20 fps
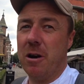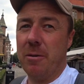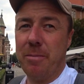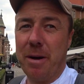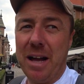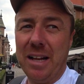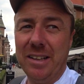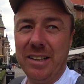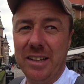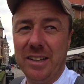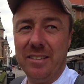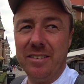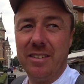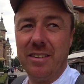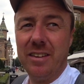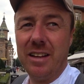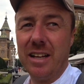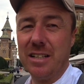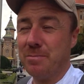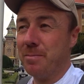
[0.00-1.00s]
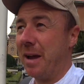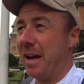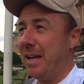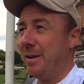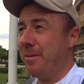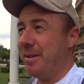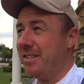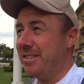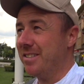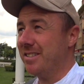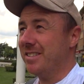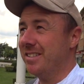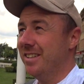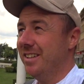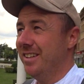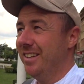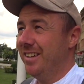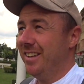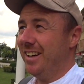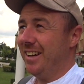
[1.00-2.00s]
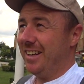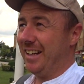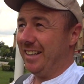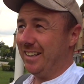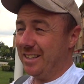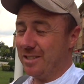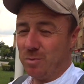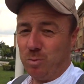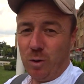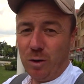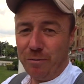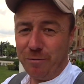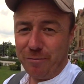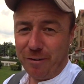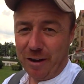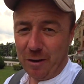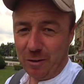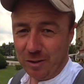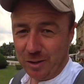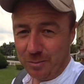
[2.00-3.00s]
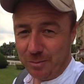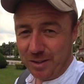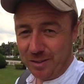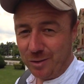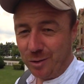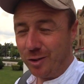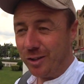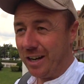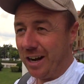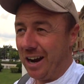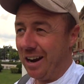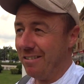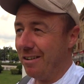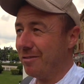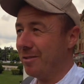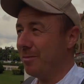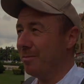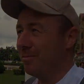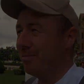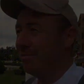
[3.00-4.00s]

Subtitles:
abandoned as babies, and then this wolf found them and took care of them.